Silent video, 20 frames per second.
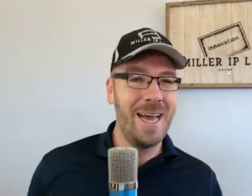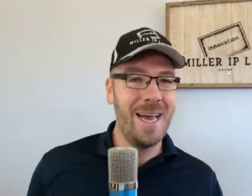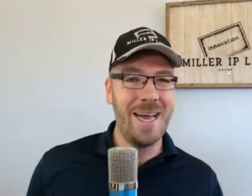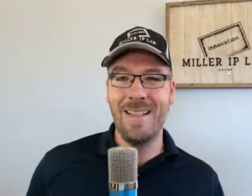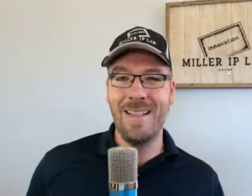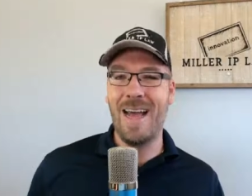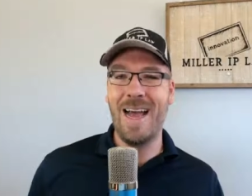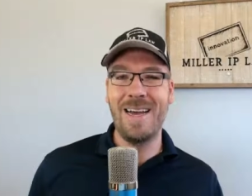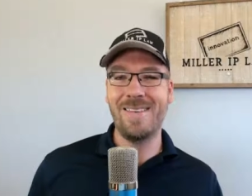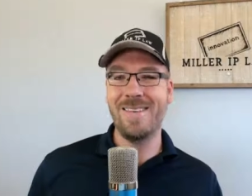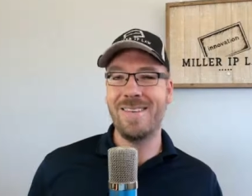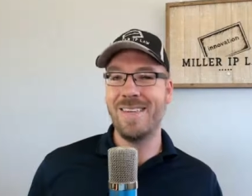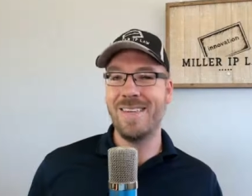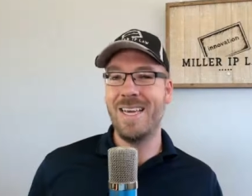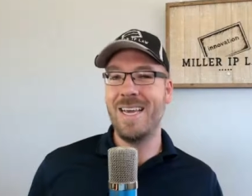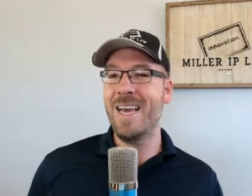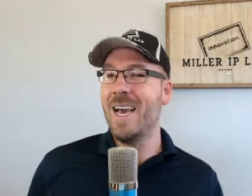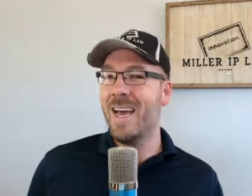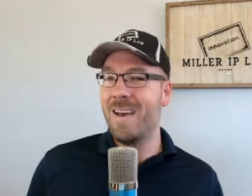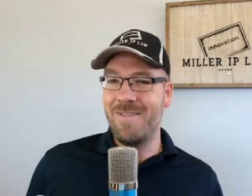And
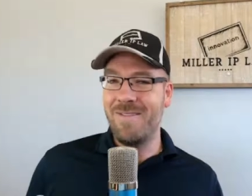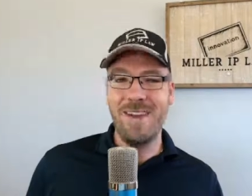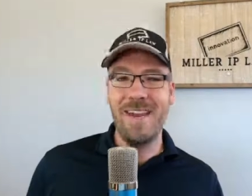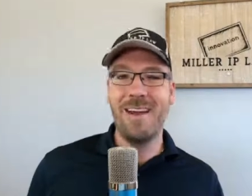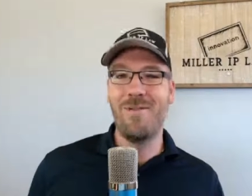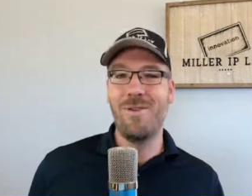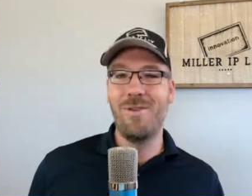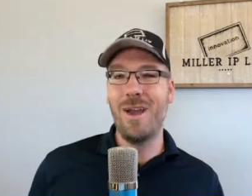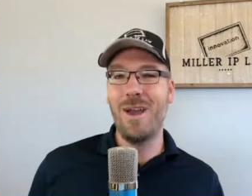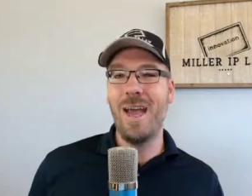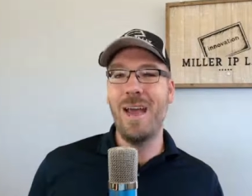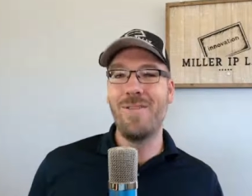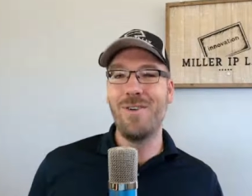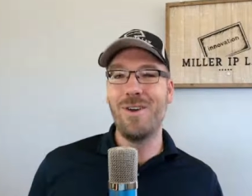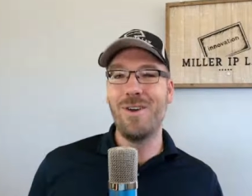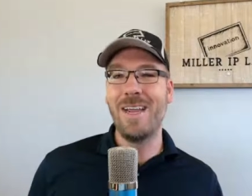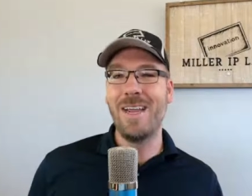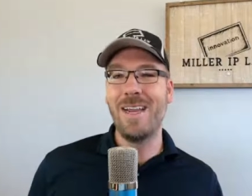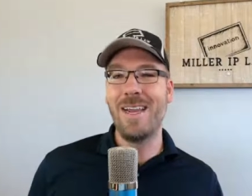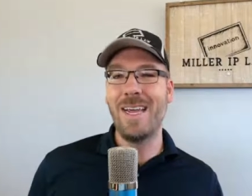lastly, if you never ever
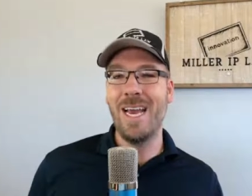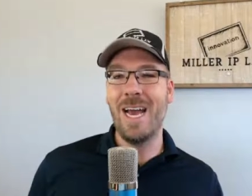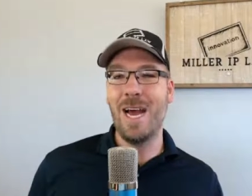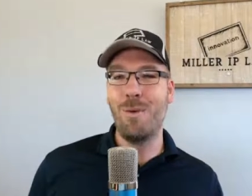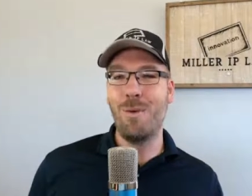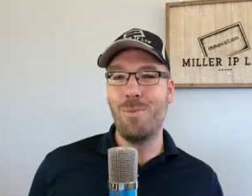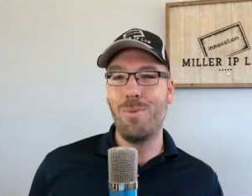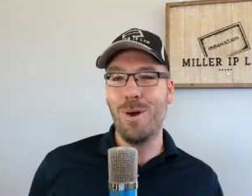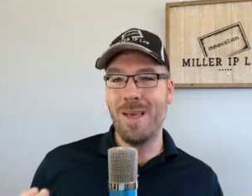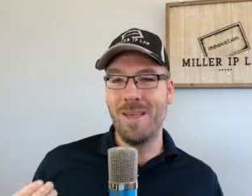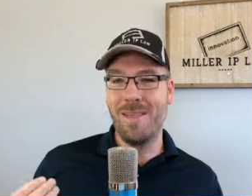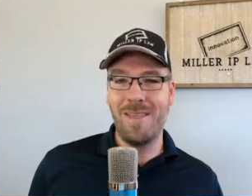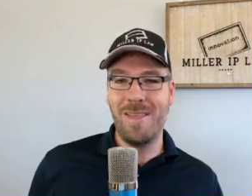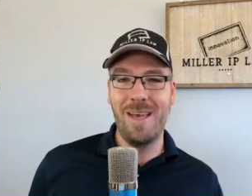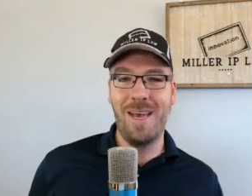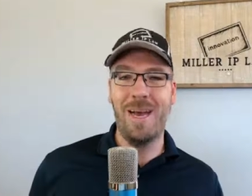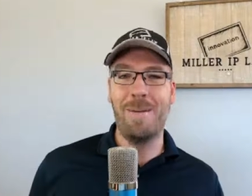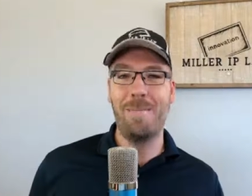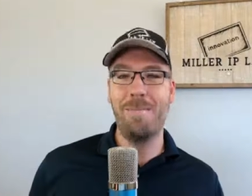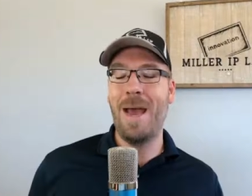need any help with
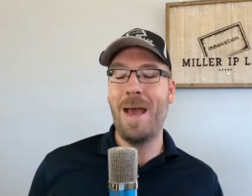um,